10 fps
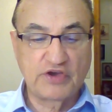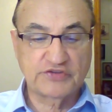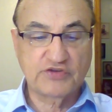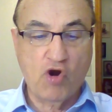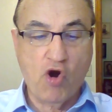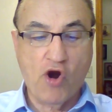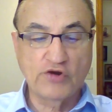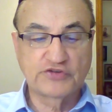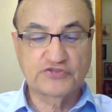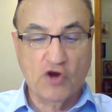just
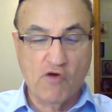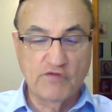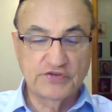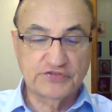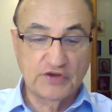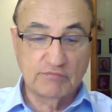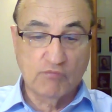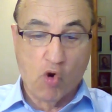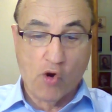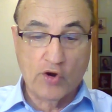hard service
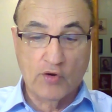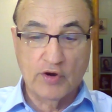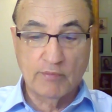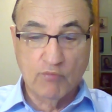and mortar